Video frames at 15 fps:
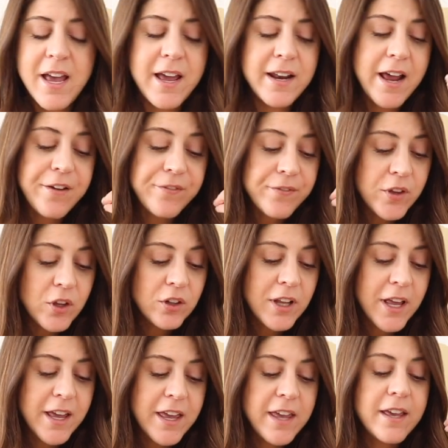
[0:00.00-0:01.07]
And I feel
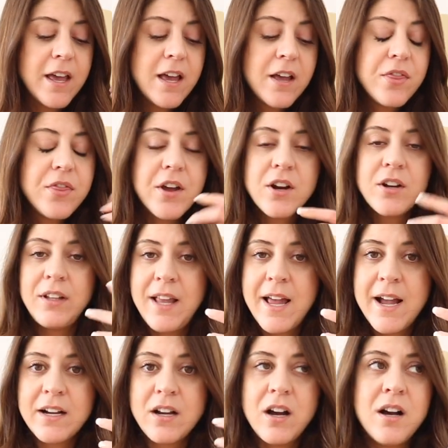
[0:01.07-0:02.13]
like their
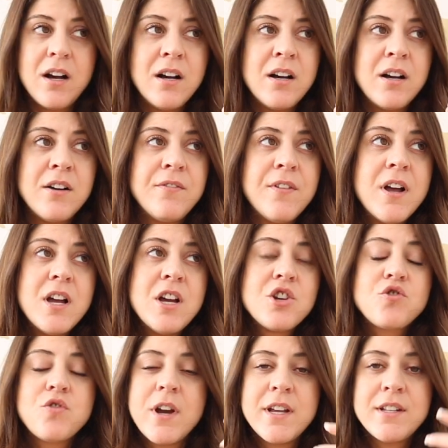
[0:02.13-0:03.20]
lack of
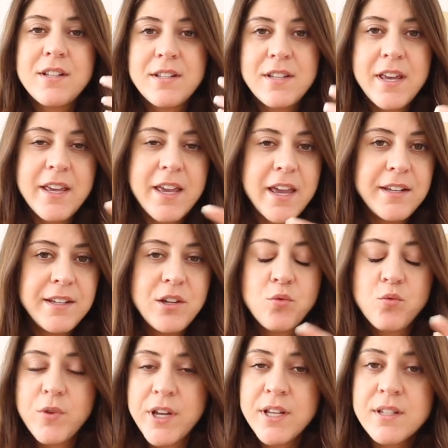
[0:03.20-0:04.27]
trying to take any
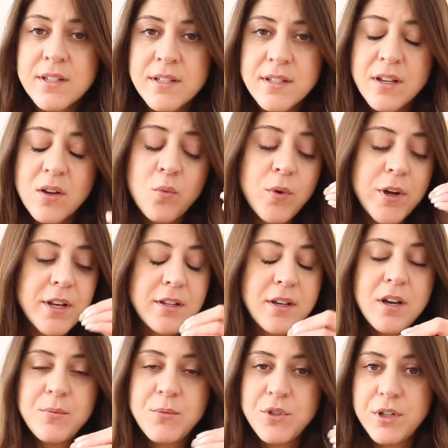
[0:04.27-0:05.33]
risks when it
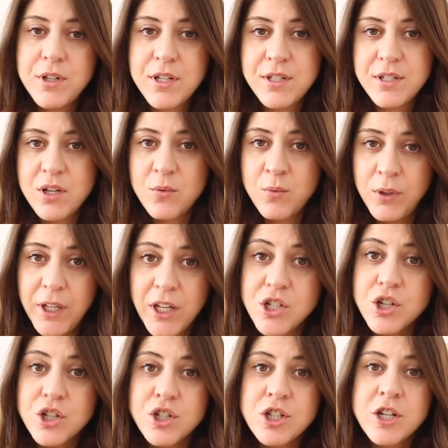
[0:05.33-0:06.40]
comes to this
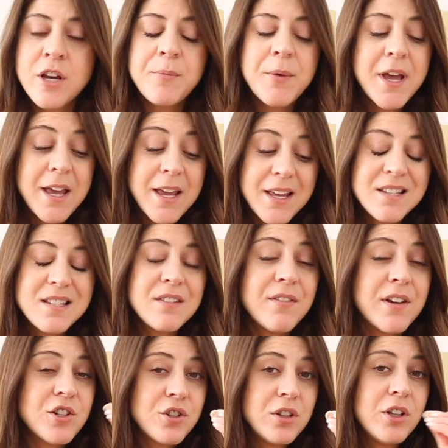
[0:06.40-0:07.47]
relationship is
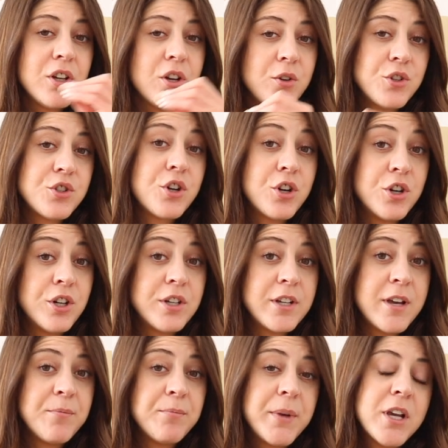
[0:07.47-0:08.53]
eventually going to hurt
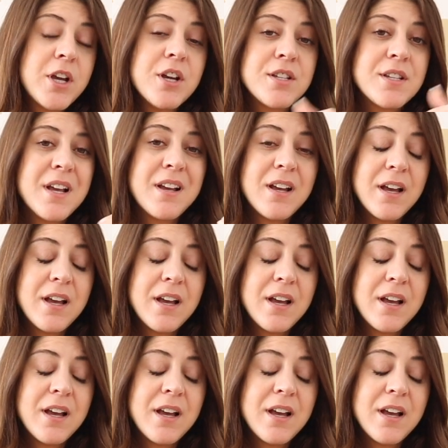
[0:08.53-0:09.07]
them, because